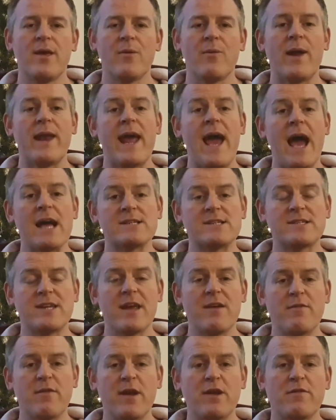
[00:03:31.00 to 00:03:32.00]
When I asked
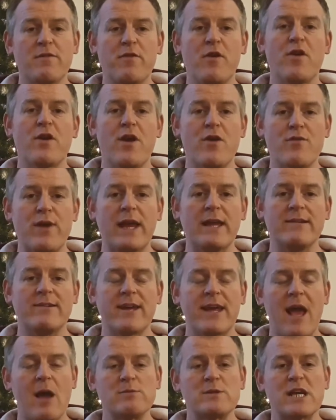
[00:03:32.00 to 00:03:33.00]
David for a
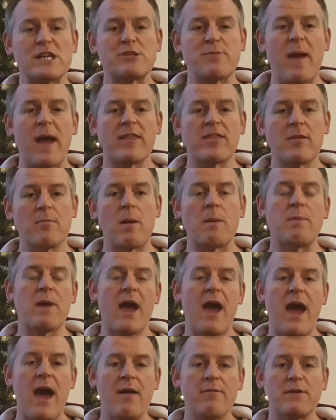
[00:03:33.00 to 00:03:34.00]
reading, I was expecting maybe
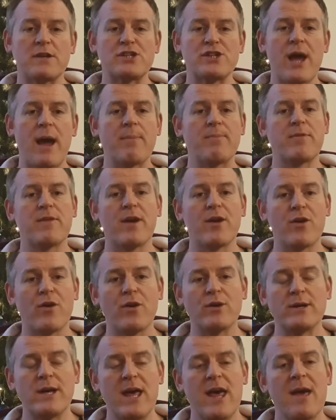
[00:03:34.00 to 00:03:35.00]
half a chapter
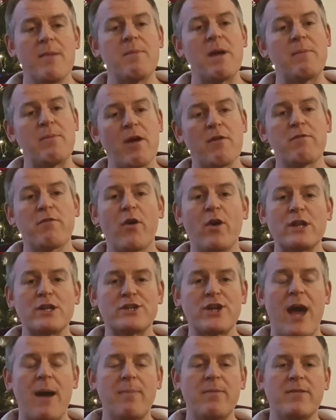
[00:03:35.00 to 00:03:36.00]
or maybe a full
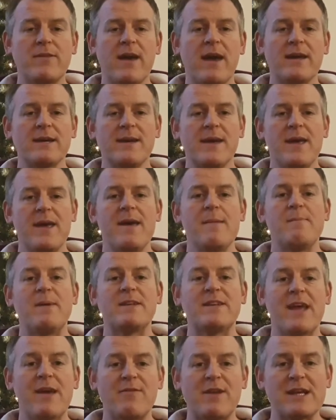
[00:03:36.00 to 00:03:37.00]
chapter,
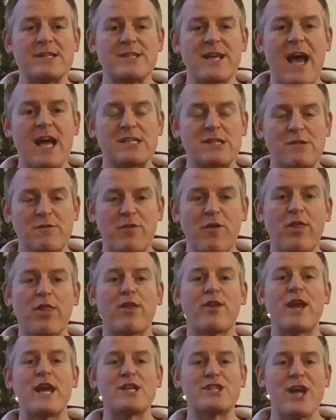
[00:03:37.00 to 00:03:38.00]
but David has asked for
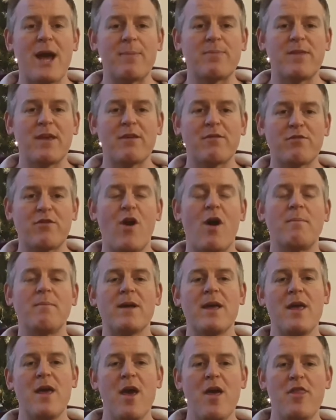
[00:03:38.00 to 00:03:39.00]
3 chapters
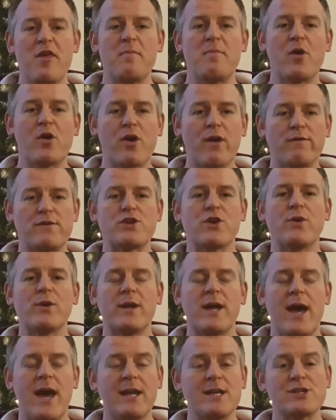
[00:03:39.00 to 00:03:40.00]
from the book of
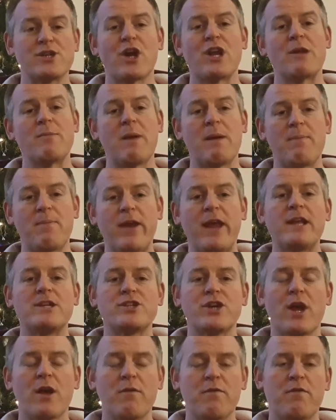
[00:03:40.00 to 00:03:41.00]
Jonah, and he's going to be
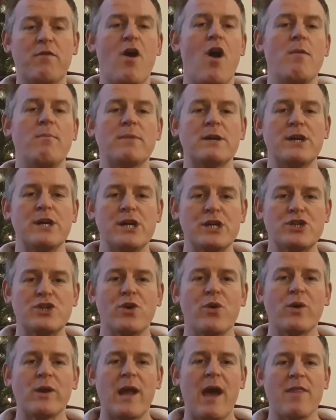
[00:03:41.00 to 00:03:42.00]
preaching from
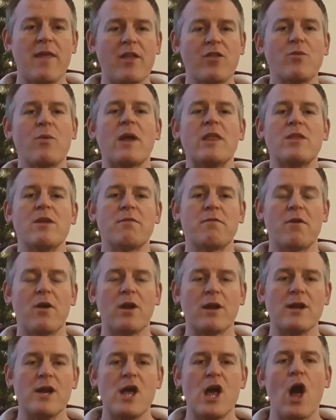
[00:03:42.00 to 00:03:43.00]
Jonah, that
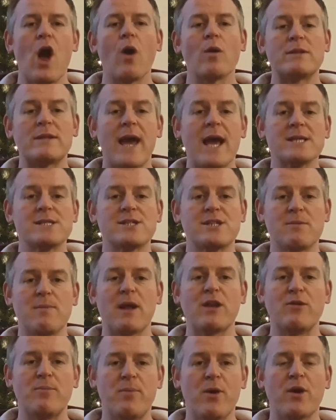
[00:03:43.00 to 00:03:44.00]
wonderful Old
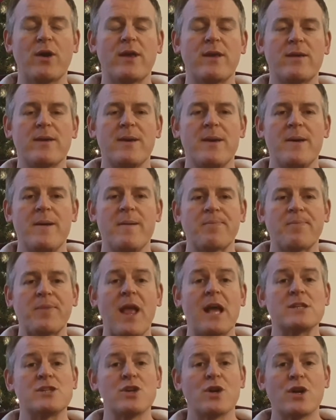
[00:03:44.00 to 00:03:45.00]
Testament book.
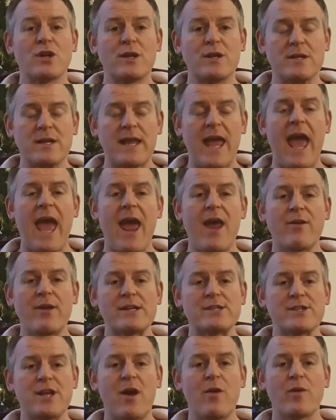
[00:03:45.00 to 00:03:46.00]
And so
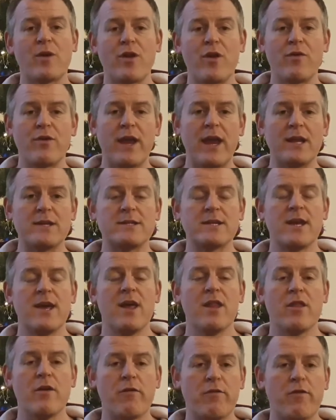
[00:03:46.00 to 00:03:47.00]
Kerry's now going to read
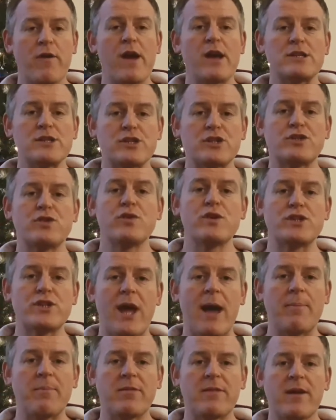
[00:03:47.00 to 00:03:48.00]
the first 2
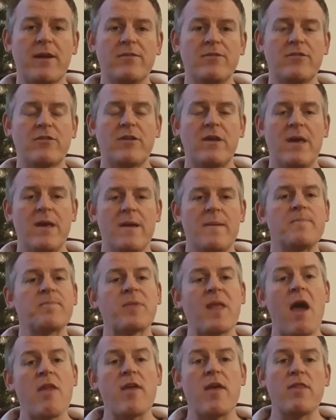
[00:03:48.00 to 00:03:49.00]
chapters,
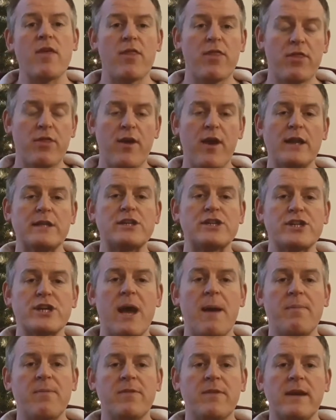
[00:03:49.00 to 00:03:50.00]
and then the 3rd
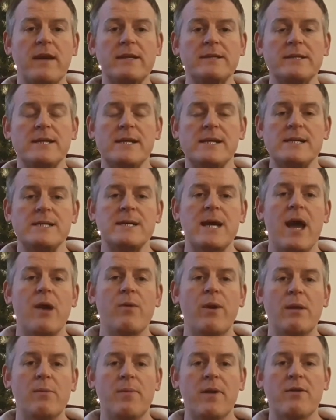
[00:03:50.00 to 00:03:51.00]
chapter
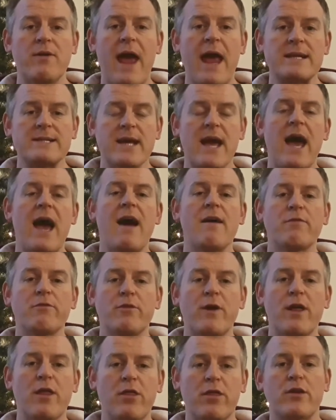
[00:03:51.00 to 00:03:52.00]
will be read
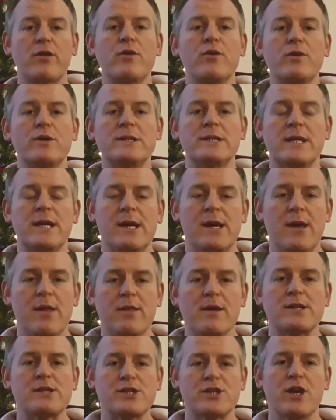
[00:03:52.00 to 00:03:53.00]
halfway through
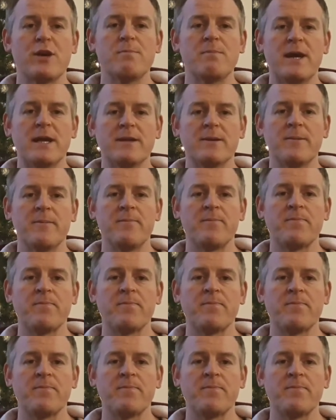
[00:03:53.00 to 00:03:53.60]
the sermon.